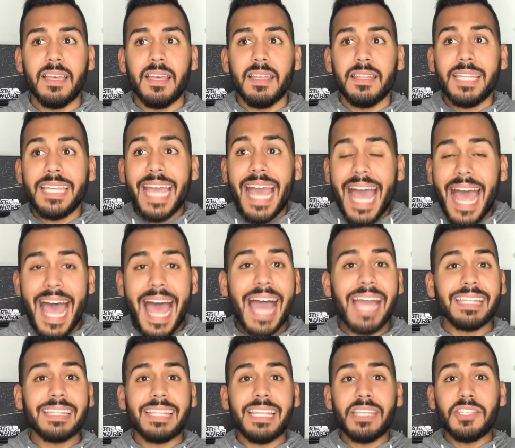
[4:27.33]
The
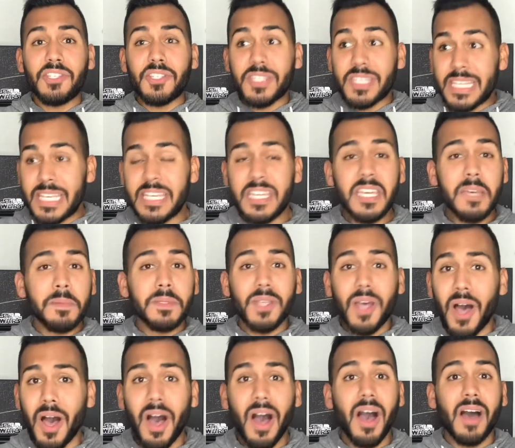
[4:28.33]
acting just keeps
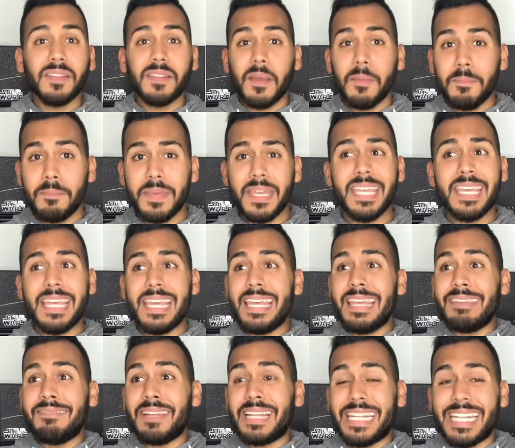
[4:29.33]
on
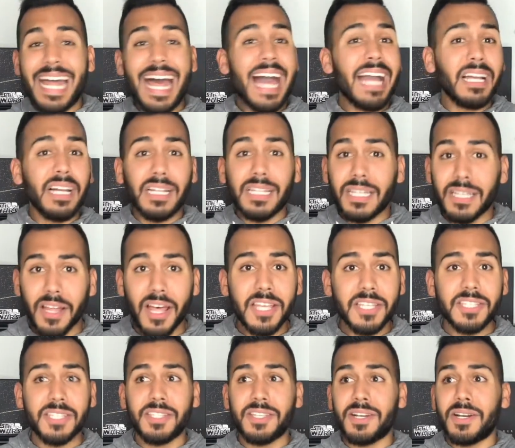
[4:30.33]
being
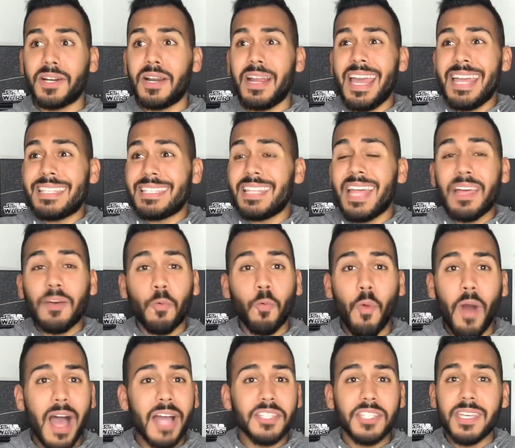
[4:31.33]
lackluster. It's like
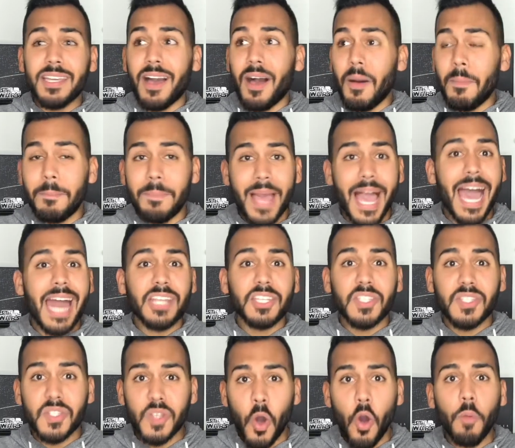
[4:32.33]
watching a bad
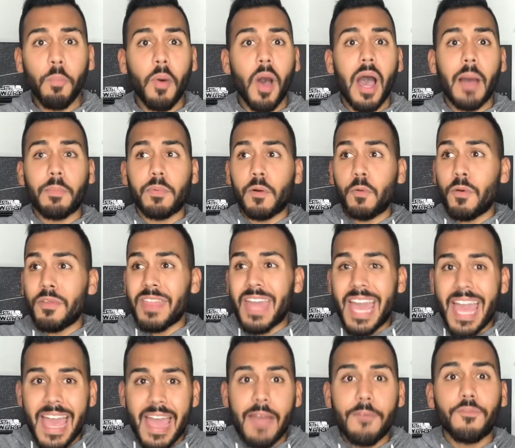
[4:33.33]
soap opera with
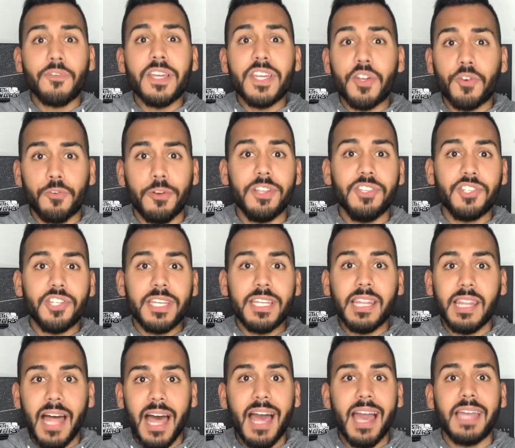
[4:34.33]
every cringy
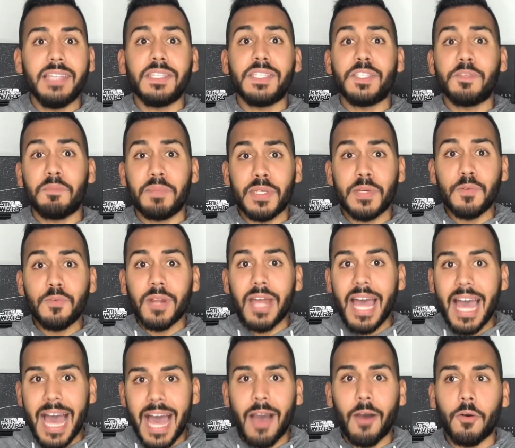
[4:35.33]
line spewed
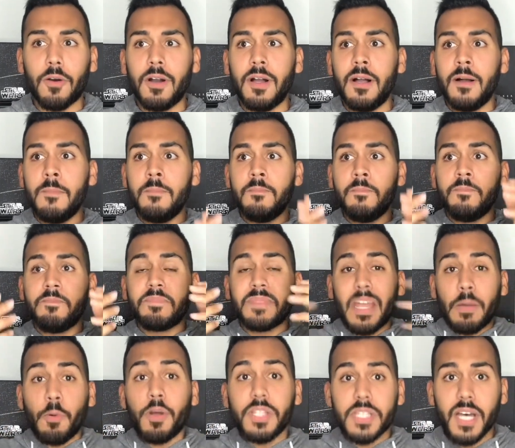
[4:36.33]
out.
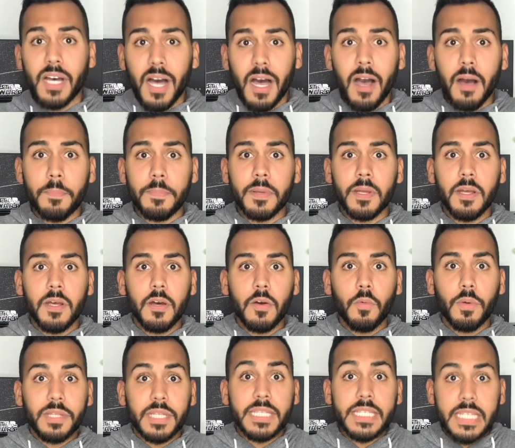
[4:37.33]
And what's up
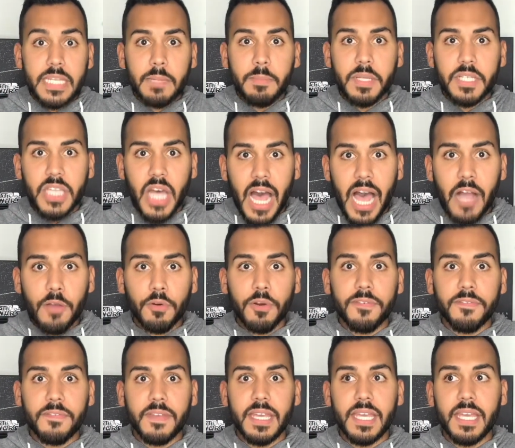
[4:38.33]
with the
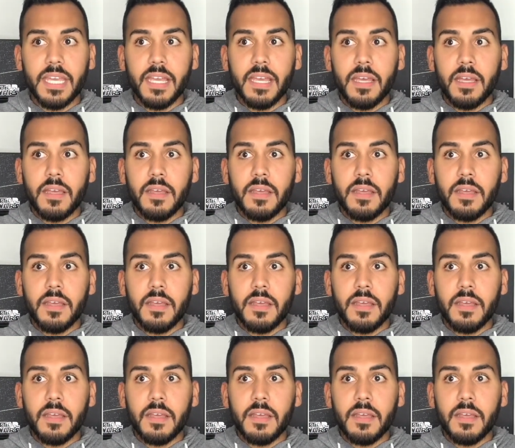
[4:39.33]
cinematography?